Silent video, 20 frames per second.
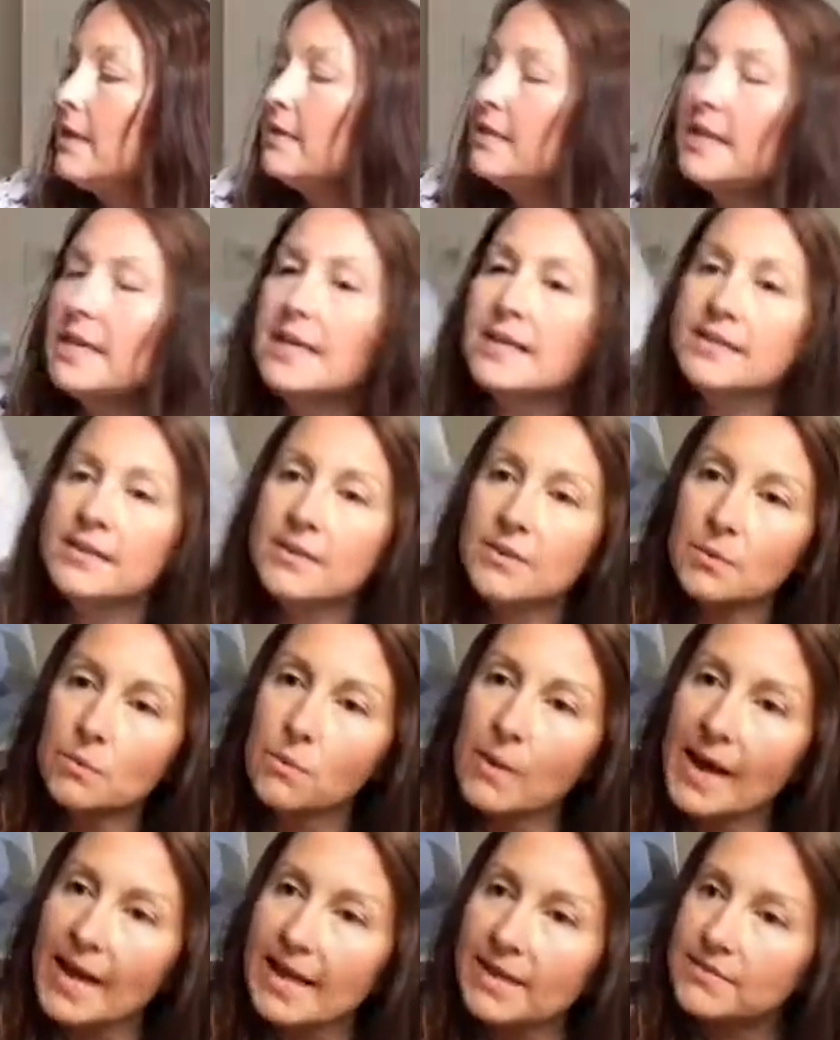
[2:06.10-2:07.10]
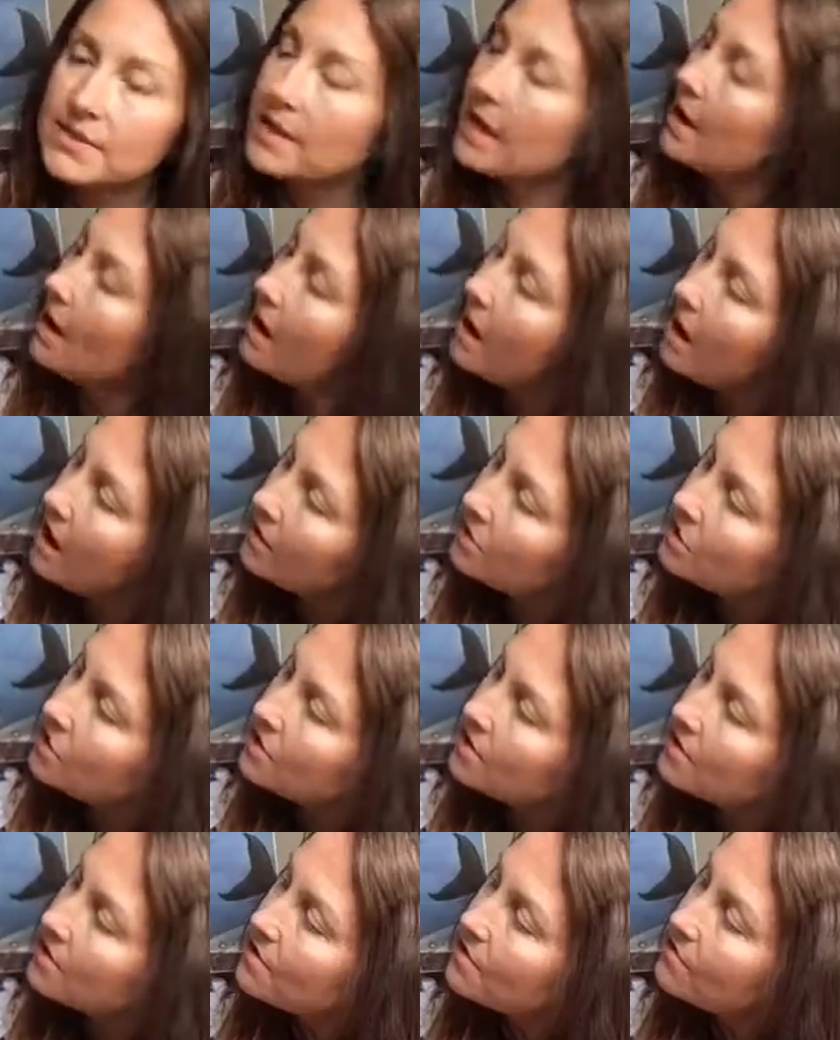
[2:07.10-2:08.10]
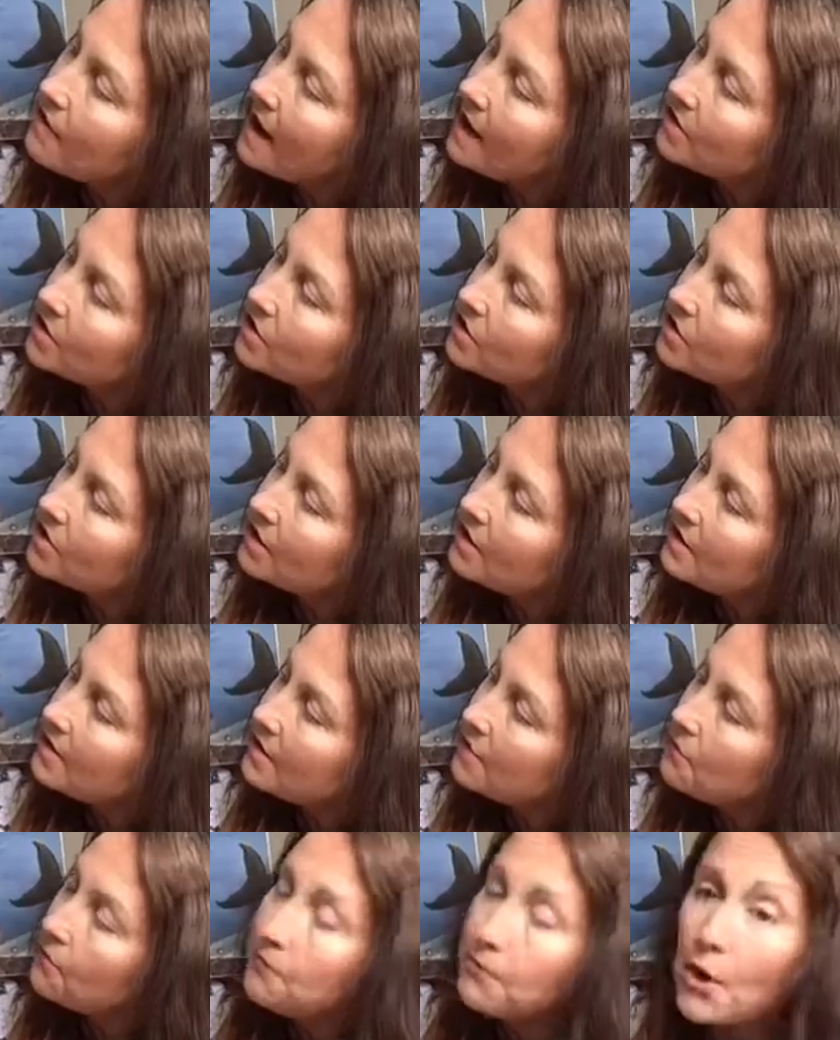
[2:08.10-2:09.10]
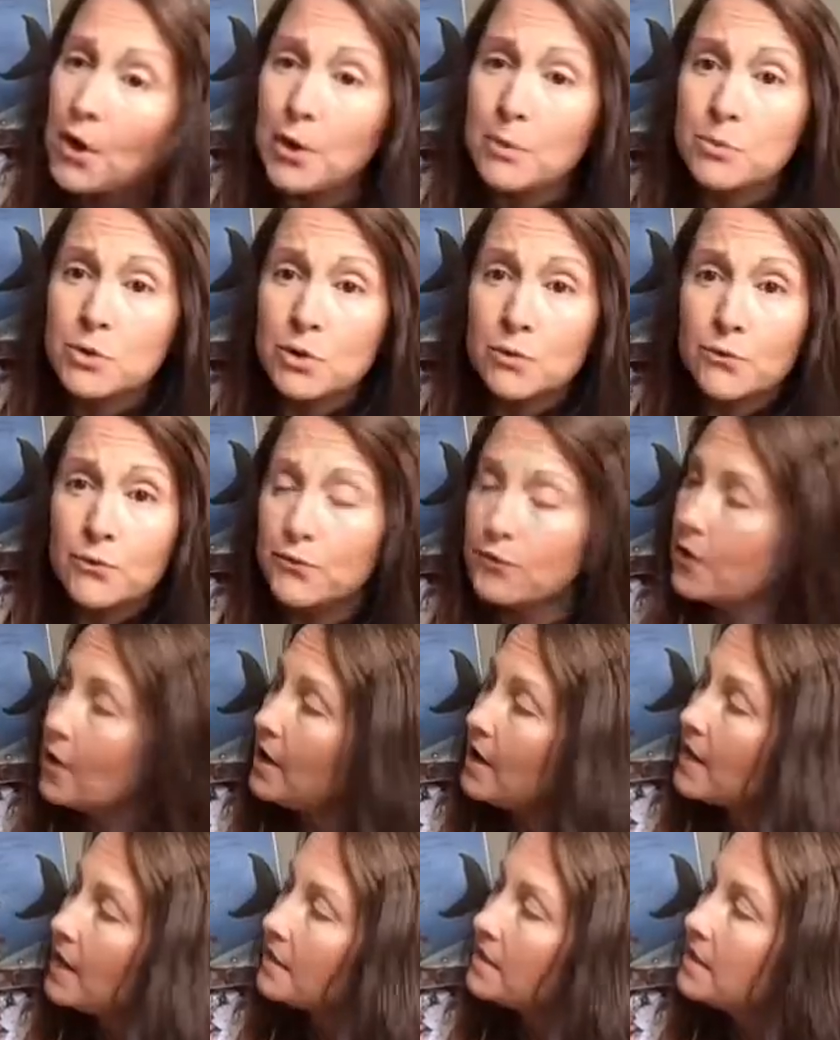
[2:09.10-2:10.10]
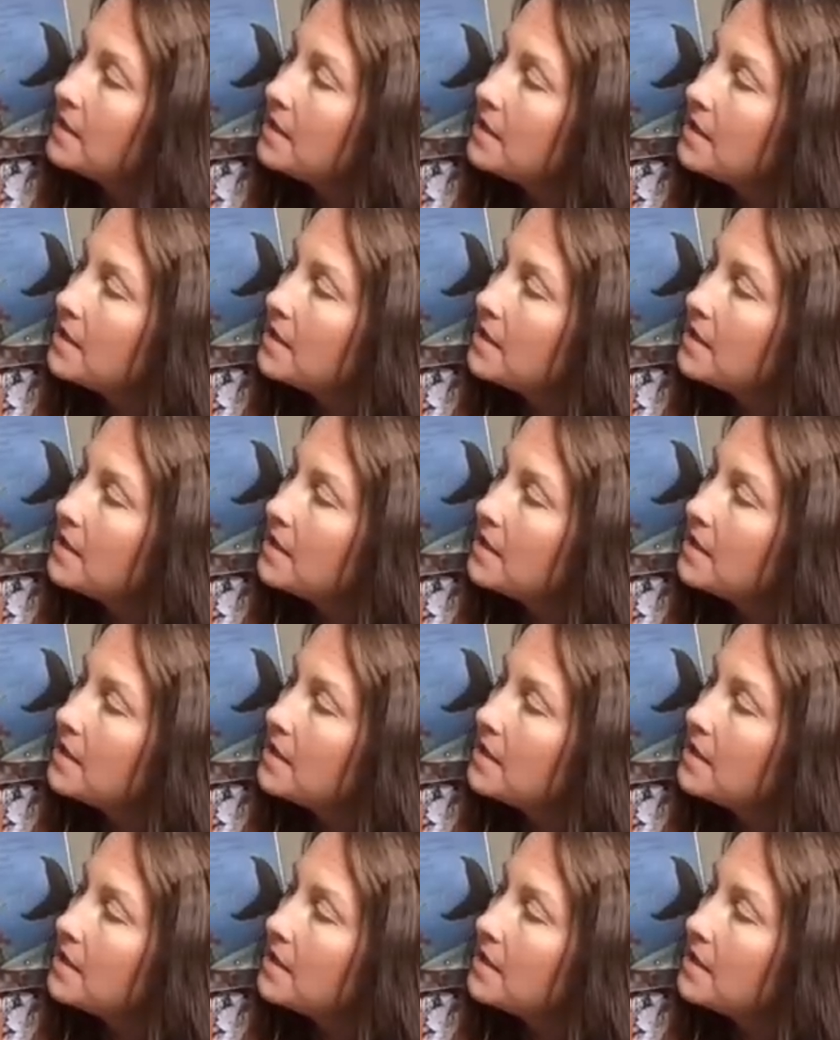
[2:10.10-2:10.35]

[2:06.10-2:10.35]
These are the waves that arched and crashed, that foamed and frolicked,